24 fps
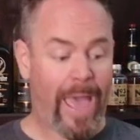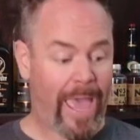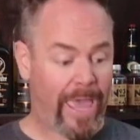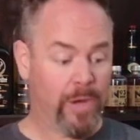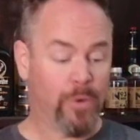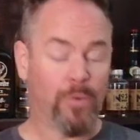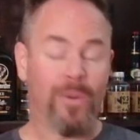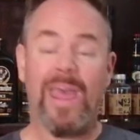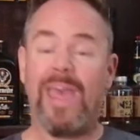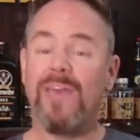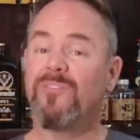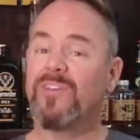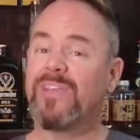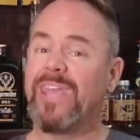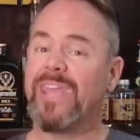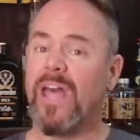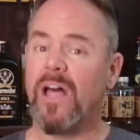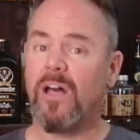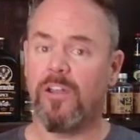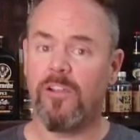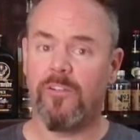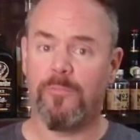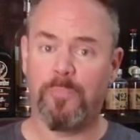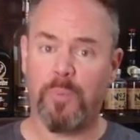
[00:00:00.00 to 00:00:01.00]
I don't have a
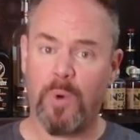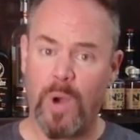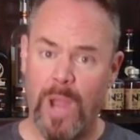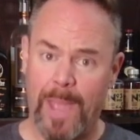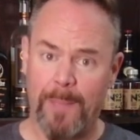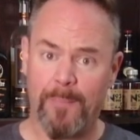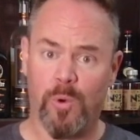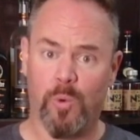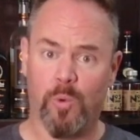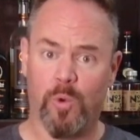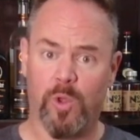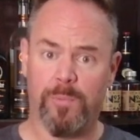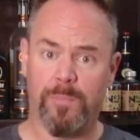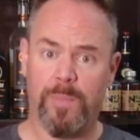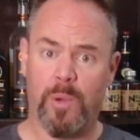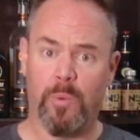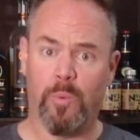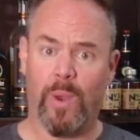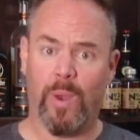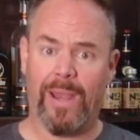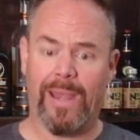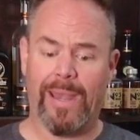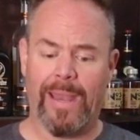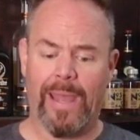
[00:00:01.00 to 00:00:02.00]
gallon of primer with me
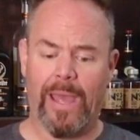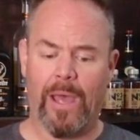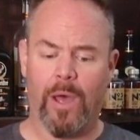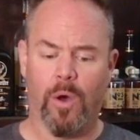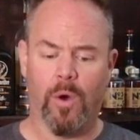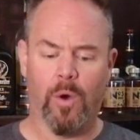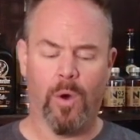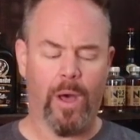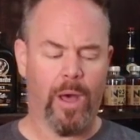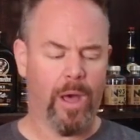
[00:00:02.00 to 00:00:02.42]
right now.